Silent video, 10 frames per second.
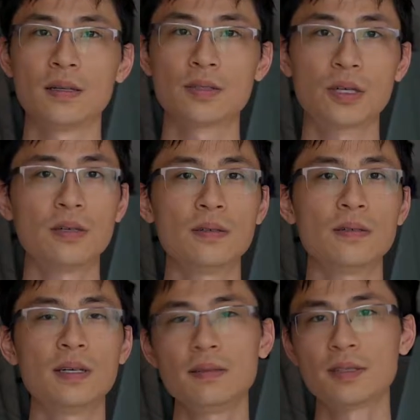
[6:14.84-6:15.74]

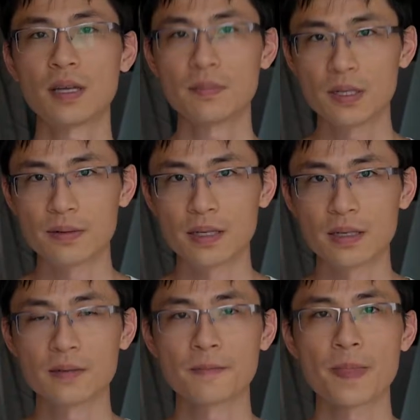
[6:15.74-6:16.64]
So, in
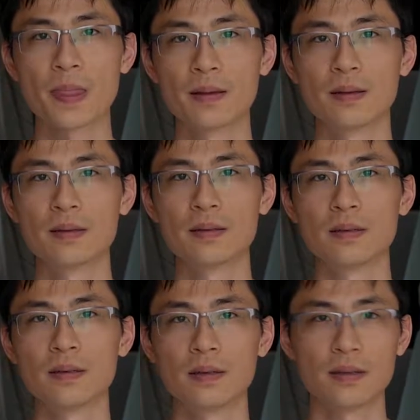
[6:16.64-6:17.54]
summary,
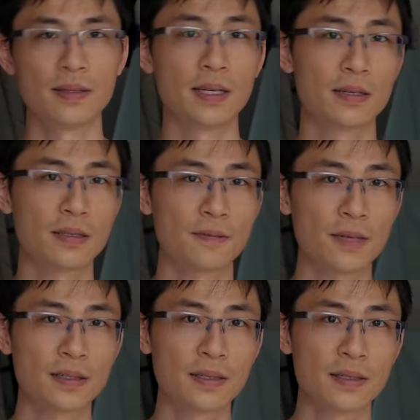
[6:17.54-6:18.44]
negative
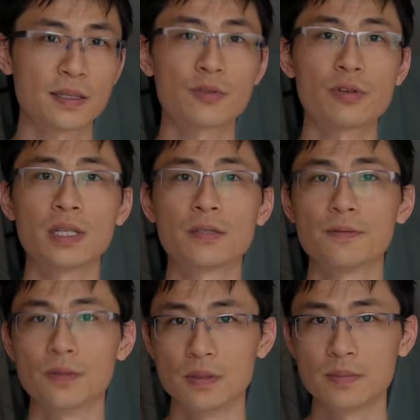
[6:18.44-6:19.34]
ideas are
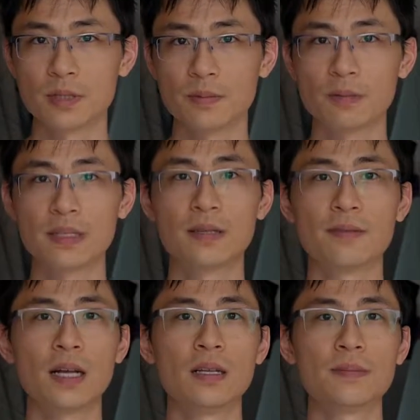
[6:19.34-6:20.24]
transformed when we
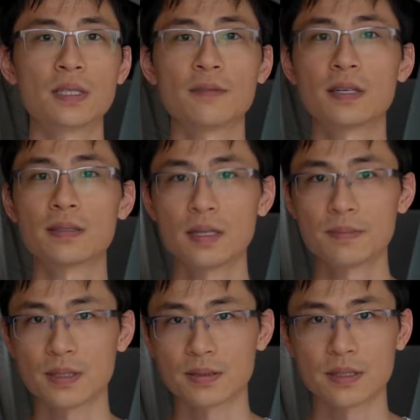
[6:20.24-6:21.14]
develop
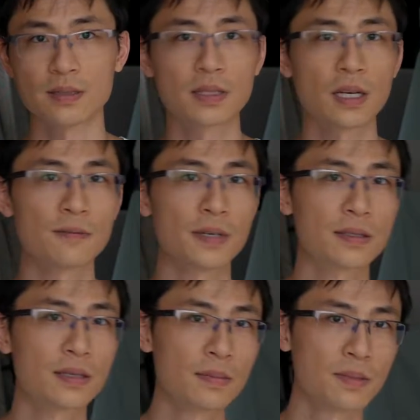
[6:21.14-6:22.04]
self-acceptance, and
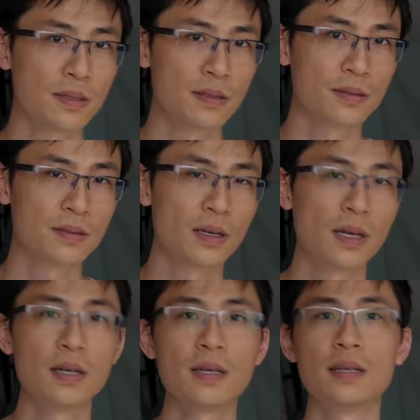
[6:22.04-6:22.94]
self-acceptance
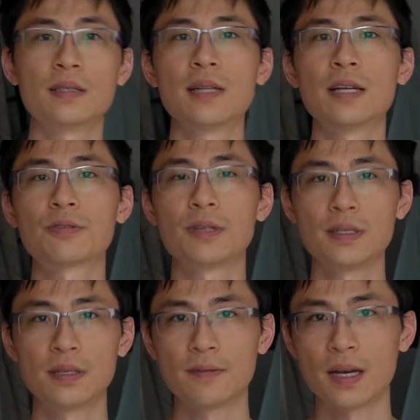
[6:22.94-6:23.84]
is naturally
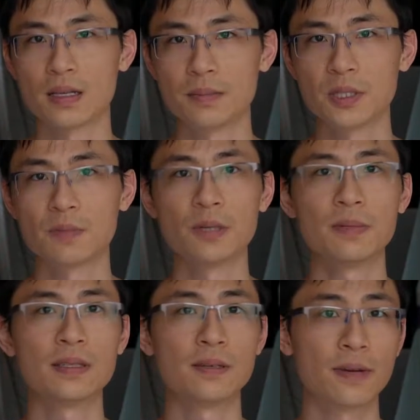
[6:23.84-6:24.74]
developed when
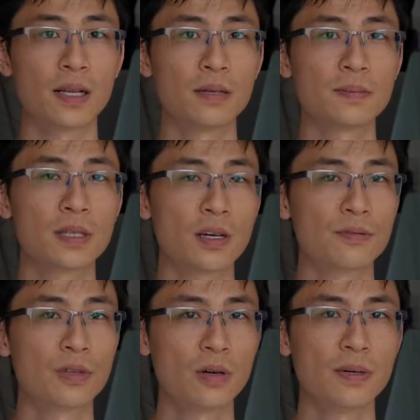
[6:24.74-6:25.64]
we develop
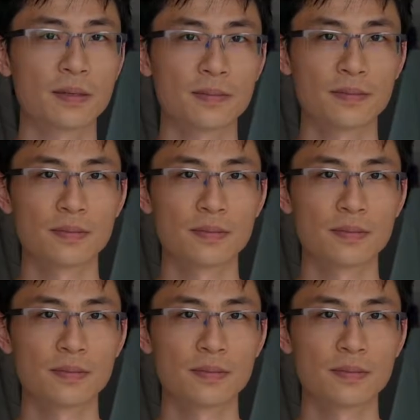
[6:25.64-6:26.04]
self-knowing.